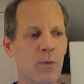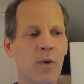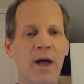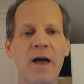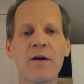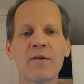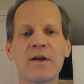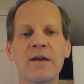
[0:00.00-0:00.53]

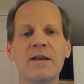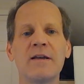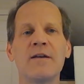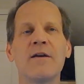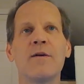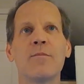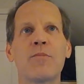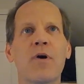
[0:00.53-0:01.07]
How can
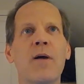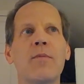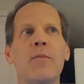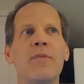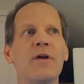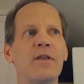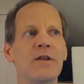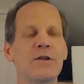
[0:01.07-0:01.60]

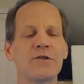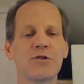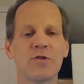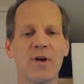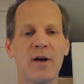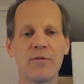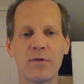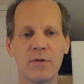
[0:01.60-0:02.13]
probabilities
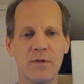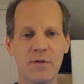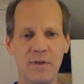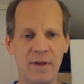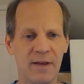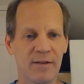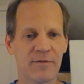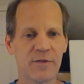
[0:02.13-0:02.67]
travel
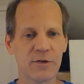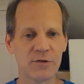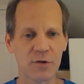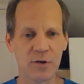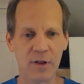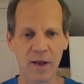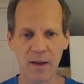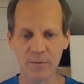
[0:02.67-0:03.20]
like a
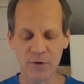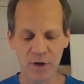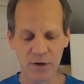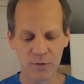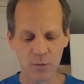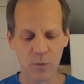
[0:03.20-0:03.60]
physical objects?